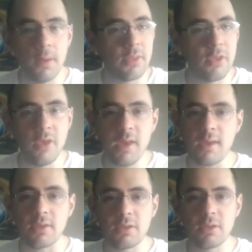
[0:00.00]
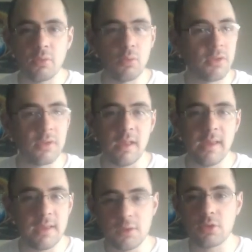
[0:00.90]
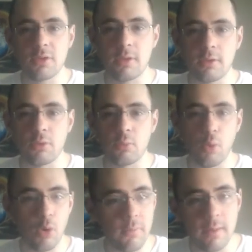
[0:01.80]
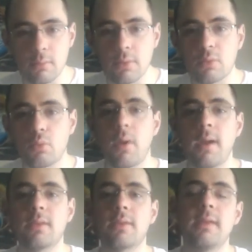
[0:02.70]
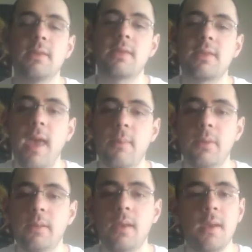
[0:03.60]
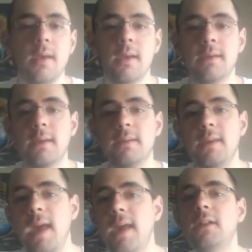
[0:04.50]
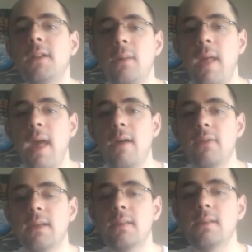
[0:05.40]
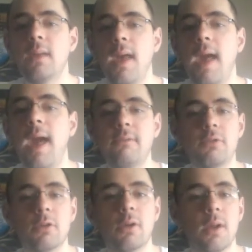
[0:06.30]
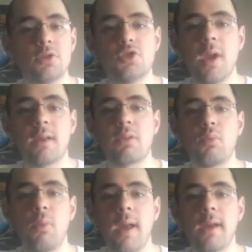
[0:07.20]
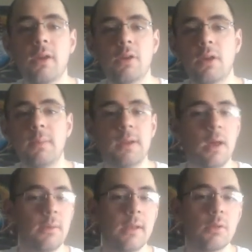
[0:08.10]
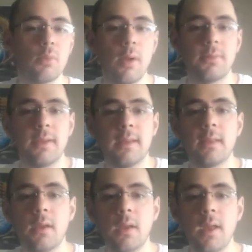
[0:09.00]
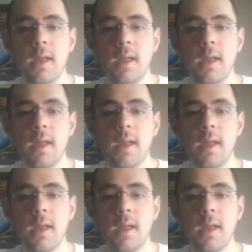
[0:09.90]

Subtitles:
But this was an interesting swerve. It was great to see this happen. You ended up having, after Jack Swagger coming out, interrupting,